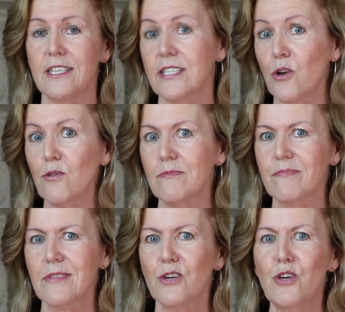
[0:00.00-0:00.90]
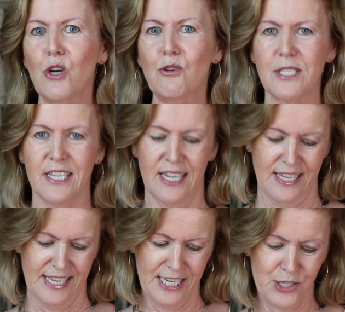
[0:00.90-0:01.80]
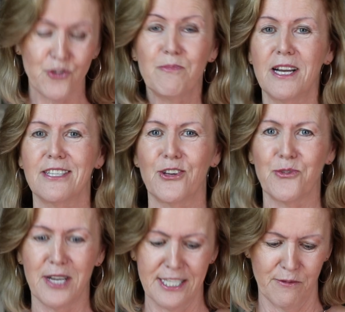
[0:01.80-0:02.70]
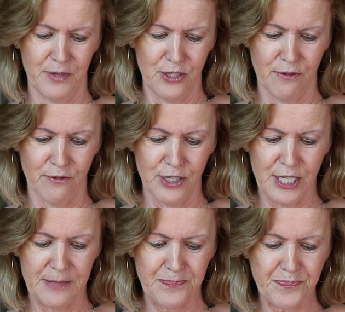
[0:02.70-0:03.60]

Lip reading: So who knows, history might otherwise have been different.